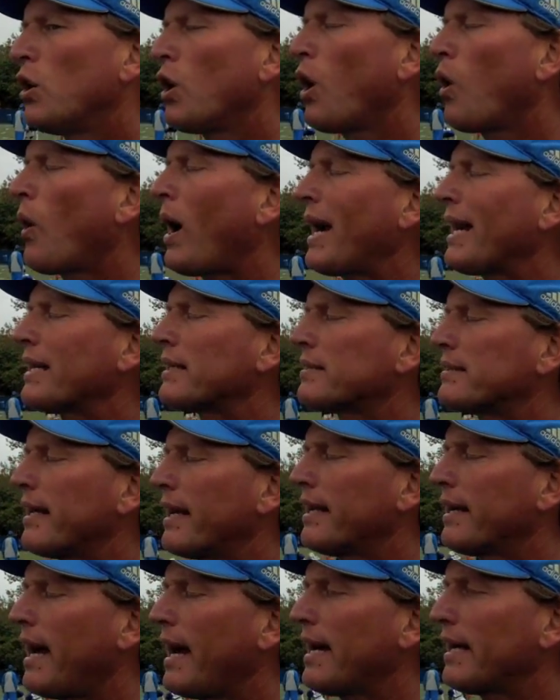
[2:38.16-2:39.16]
No, I
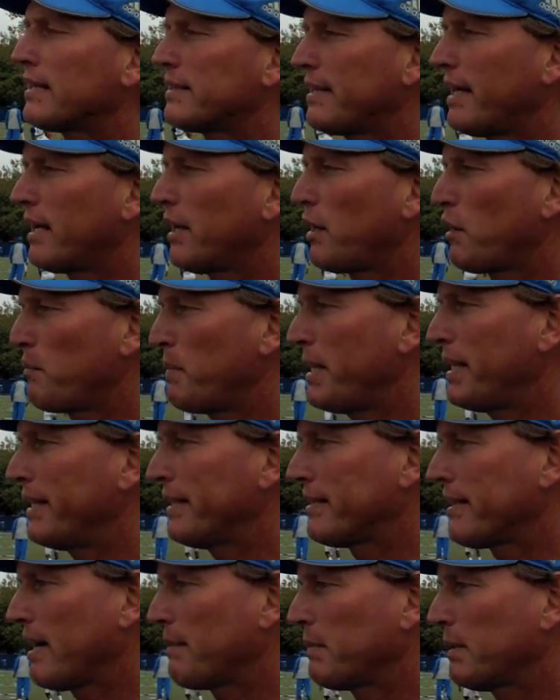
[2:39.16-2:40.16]
extended our meeting
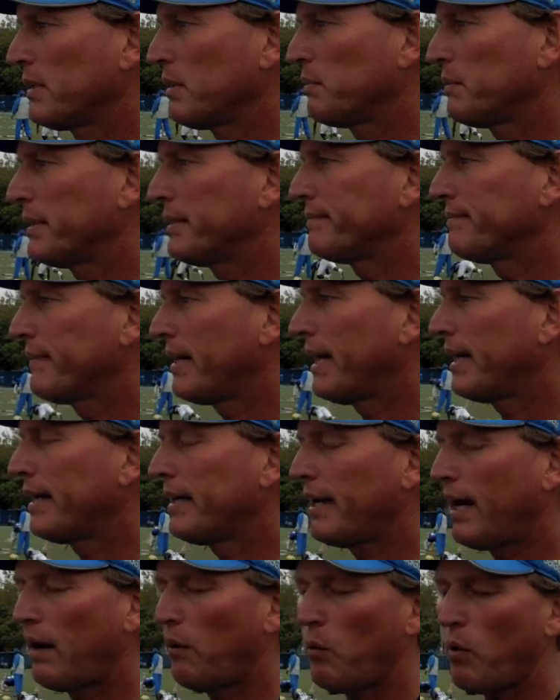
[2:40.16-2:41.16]
time a little bit.
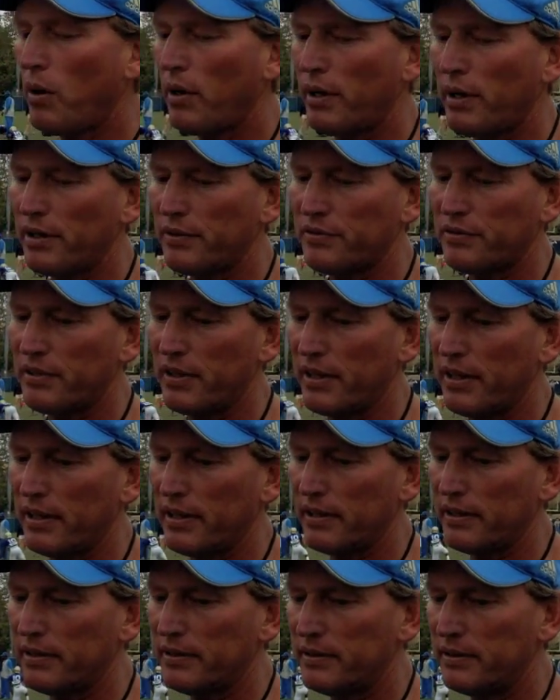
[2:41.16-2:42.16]
I wanted us,
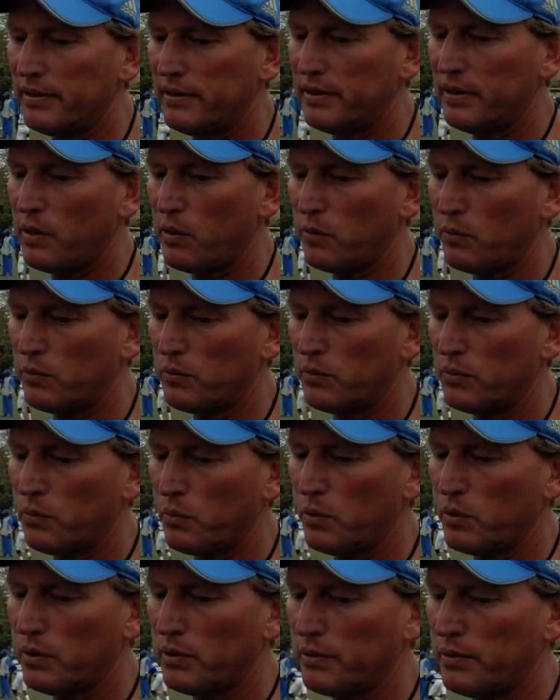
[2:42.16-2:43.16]

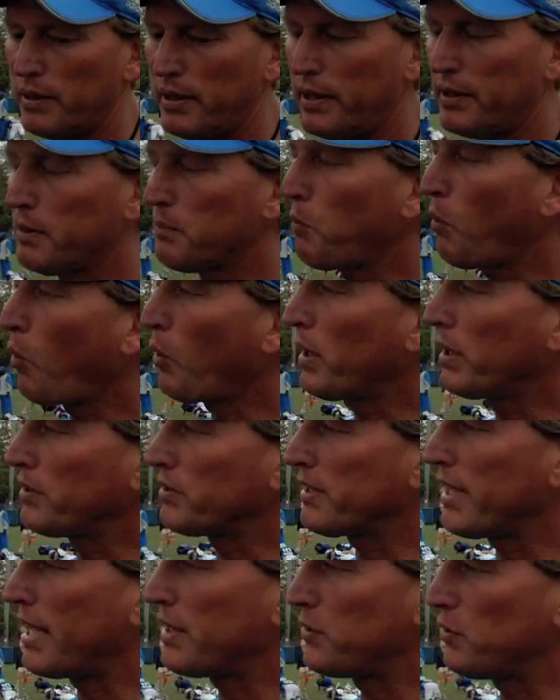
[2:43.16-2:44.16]
we're in the morning
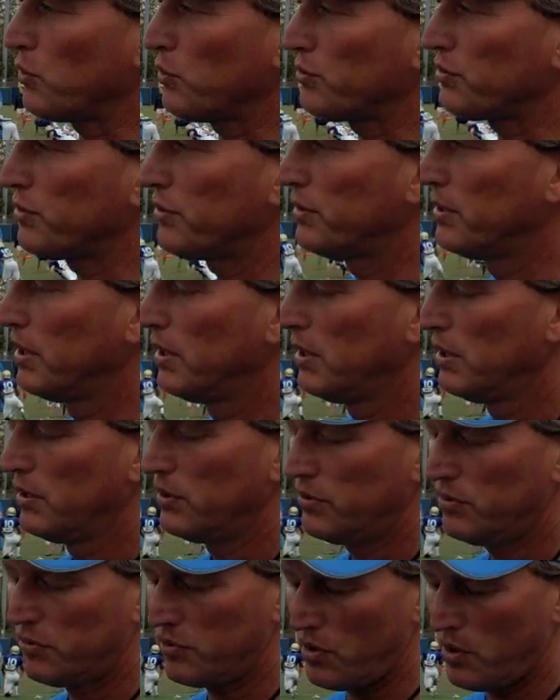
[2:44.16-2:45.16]
schedules,
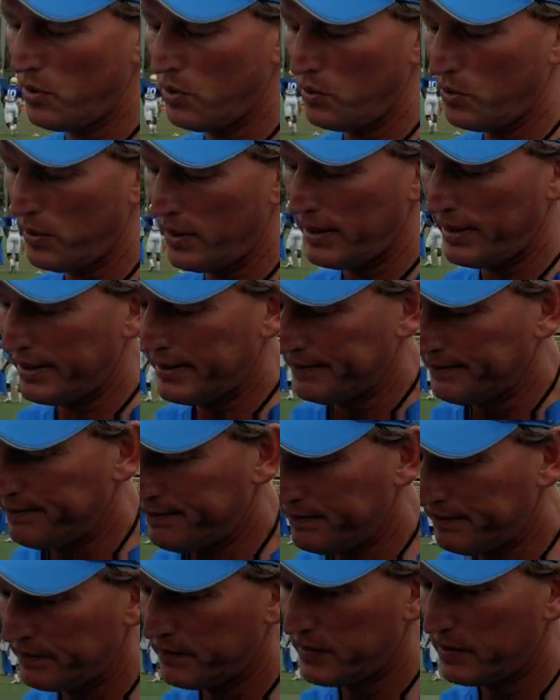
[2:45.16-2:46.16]
so
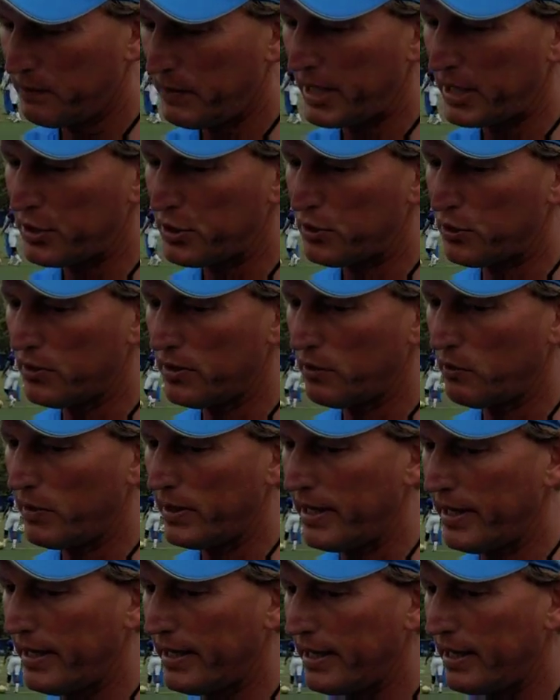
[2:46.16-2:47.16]
to make sure that we
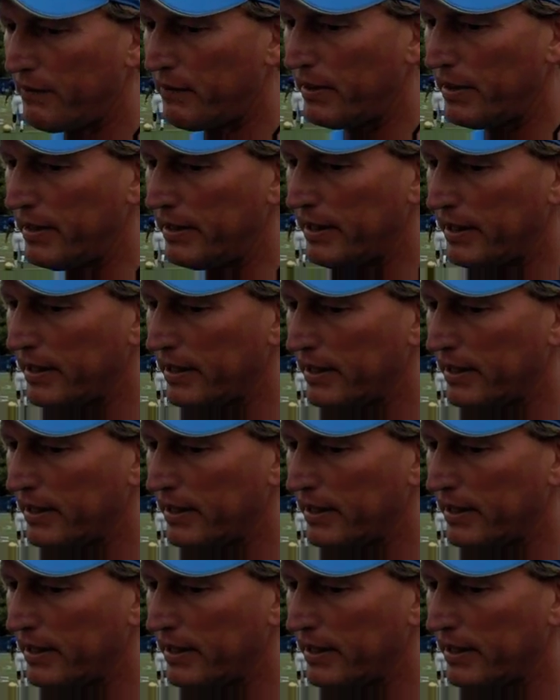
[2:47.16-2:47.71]
had every